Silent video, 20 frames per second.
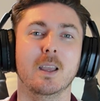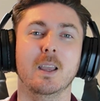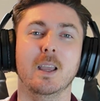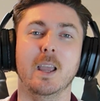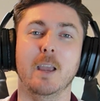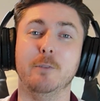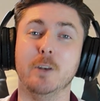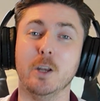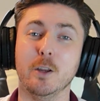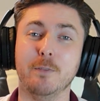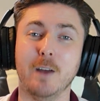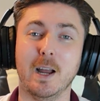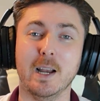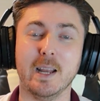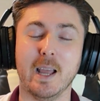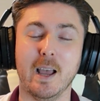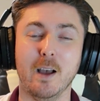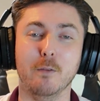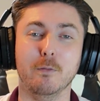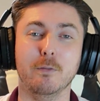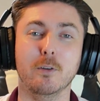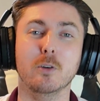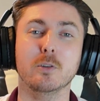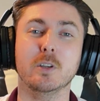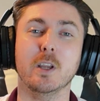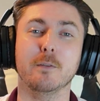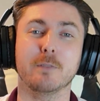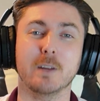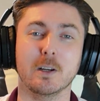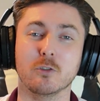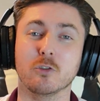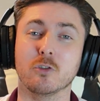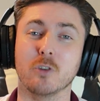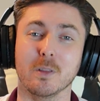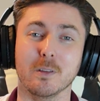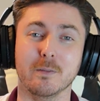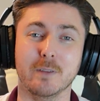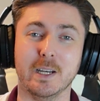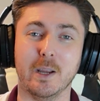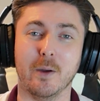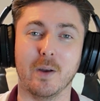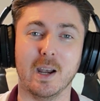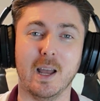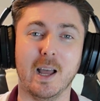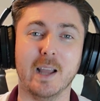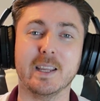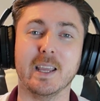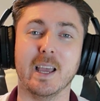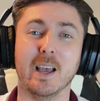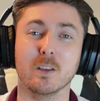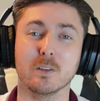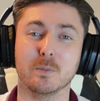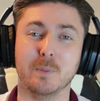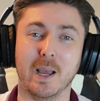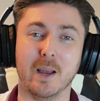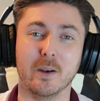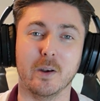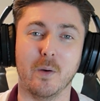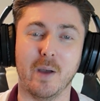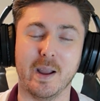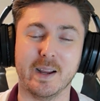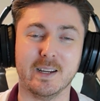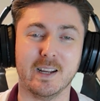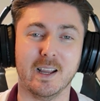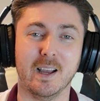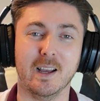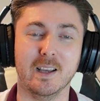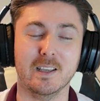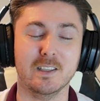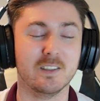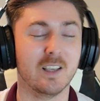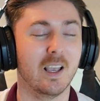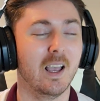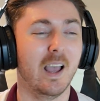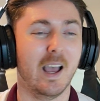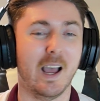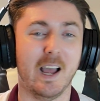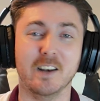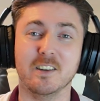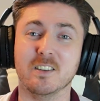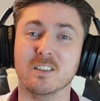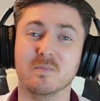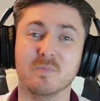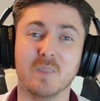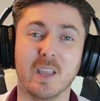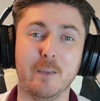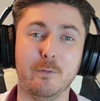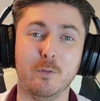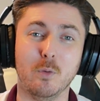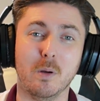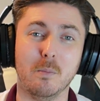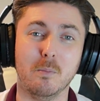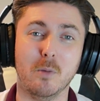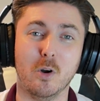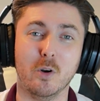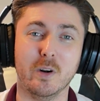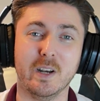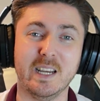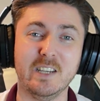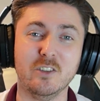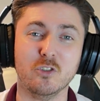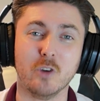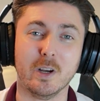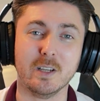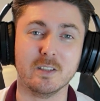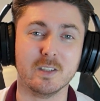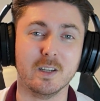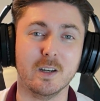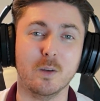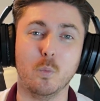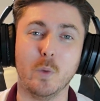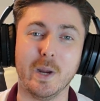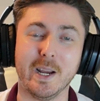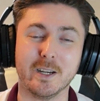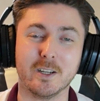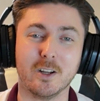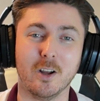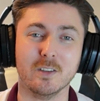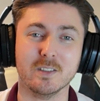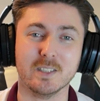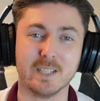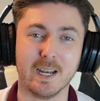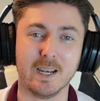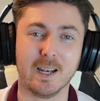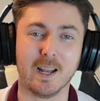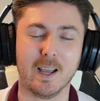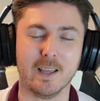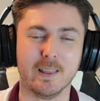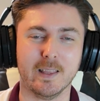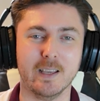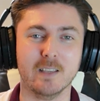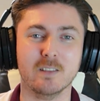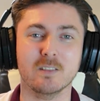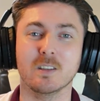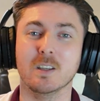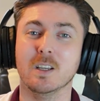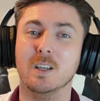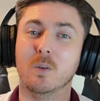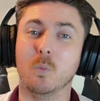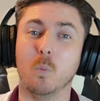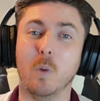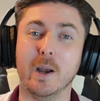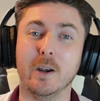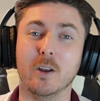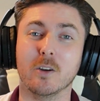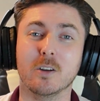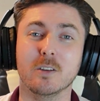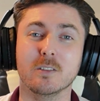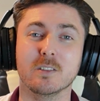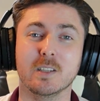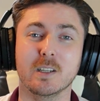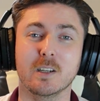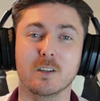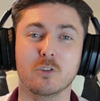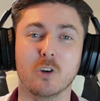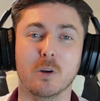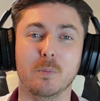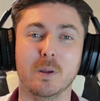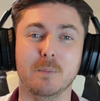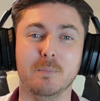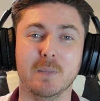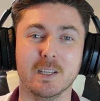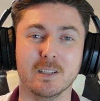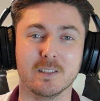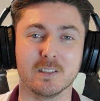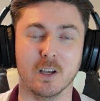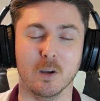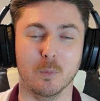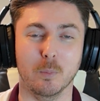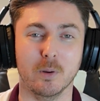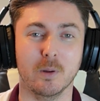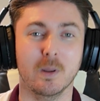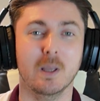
If you do find it helpful, don't forget to drop the video a like. It helps me out no end, guys. And if you want more interesting and weird content like this, why not consider dropping me a sub?